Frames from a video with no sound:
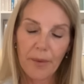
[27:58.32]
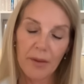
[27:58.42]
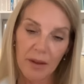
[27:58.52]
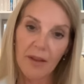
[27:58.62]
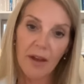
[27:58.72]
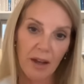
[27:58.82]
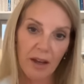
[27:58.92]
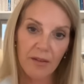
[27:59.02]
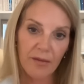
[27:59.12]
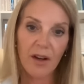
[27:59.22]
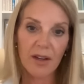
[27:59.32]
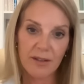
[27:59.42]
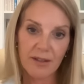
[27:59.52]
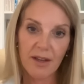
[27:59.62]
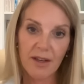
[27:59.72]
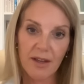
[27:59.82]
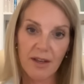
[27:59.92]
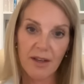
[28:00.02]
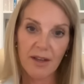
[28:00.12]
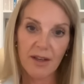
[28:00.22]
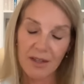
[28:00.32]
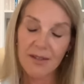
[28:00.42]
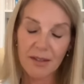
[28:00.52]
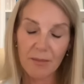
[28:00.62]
On the other hand, if I had said or done